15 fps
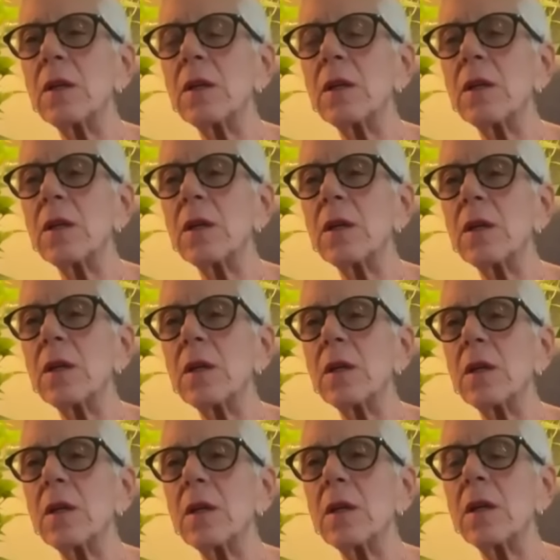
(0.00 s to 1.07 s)

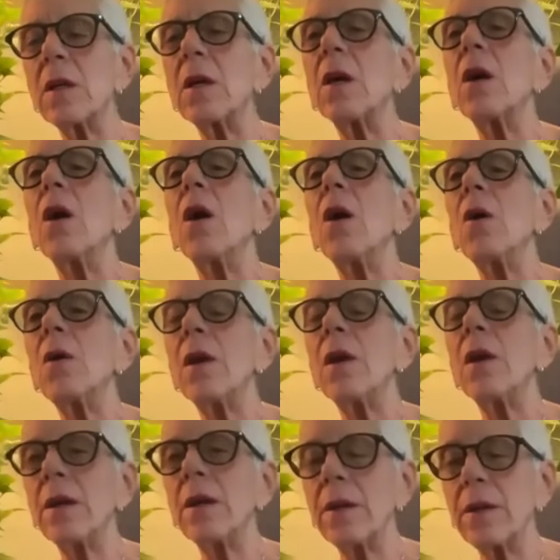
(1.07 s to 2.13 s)

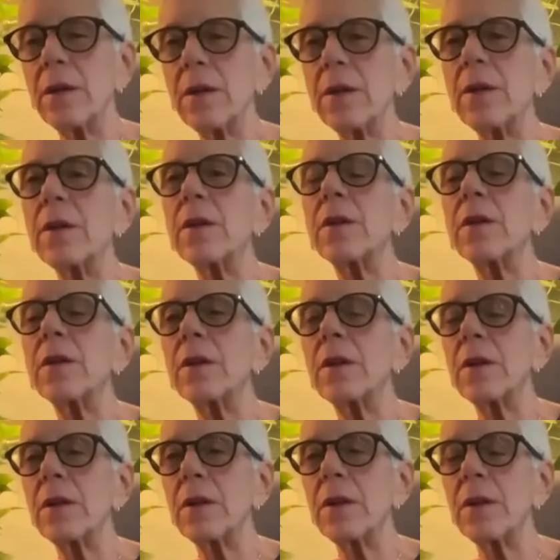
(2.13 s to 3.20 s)

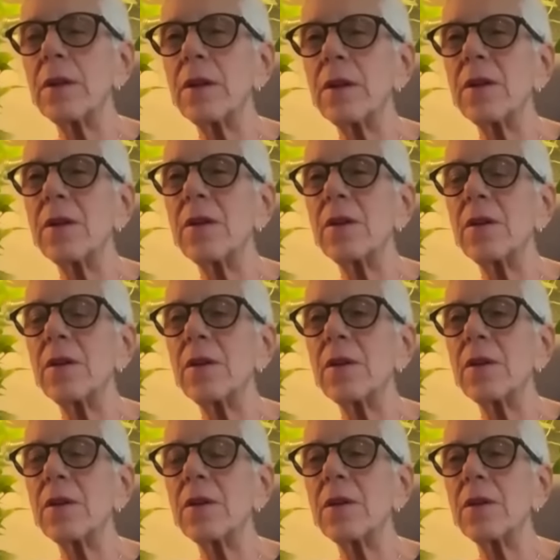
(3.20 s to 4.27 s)

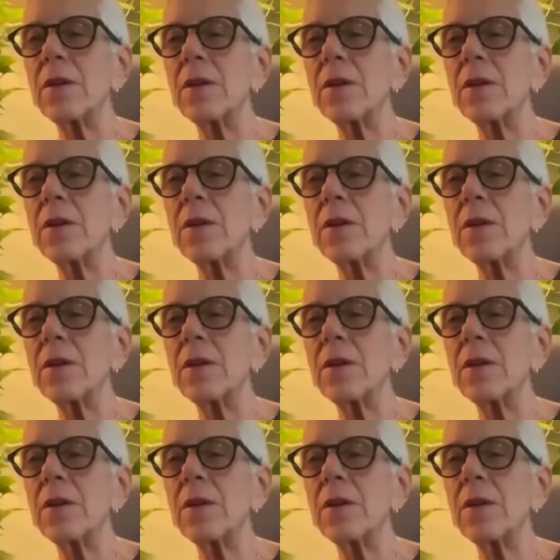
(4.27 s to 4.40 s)
No words are spoken by the person on screen.